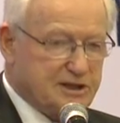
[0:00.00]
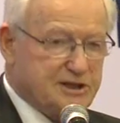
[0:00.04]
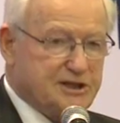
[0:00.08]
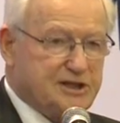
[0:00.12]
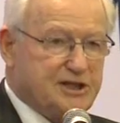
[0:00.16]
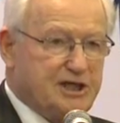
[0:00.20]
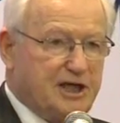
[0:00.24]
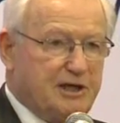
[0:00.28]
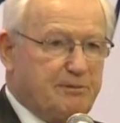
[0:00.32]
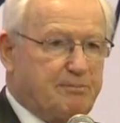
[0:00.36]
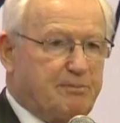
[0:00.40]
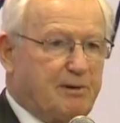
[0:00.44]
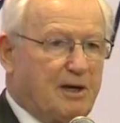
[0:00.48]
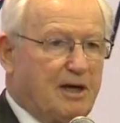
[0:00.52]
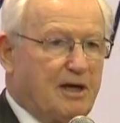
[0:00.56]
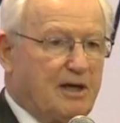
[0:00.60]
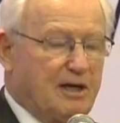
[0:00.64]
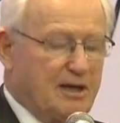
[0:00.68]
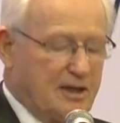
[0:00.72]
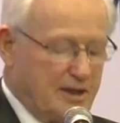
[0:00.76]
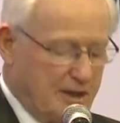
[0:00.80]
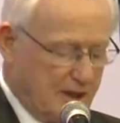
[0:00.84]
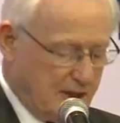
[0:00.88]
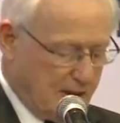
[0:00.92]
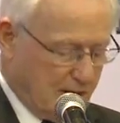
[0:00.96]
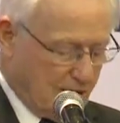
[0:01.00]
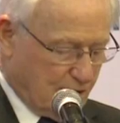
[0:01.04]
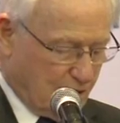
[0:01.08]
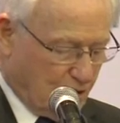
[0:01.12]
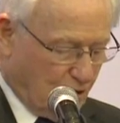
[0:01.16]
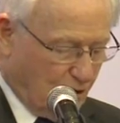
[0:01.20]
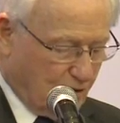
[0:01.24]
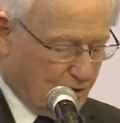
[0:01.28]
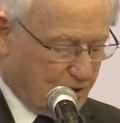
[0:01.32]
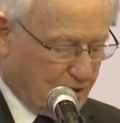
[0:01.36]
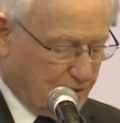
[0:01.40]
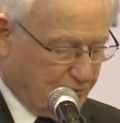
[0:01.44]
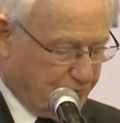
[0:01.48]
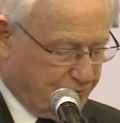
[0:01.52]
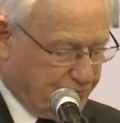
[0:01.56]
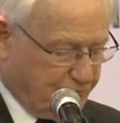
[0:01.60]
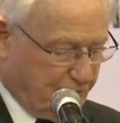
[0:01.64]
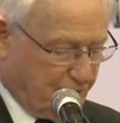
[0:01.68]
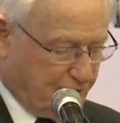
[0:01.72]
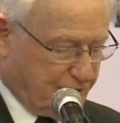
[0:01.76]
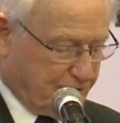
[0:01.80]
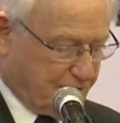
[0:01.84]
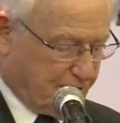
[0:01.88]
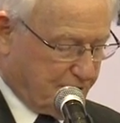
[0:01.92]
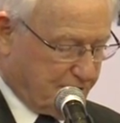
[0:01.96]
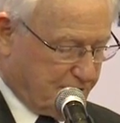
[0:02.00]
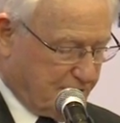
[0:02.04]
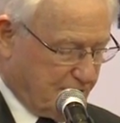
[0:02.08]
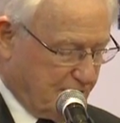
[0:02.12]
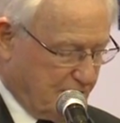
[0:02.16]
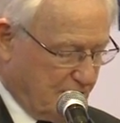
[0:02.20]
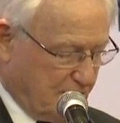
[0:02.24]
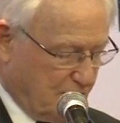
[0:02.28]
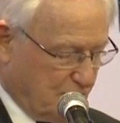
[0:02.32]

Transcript: deeper, longer focus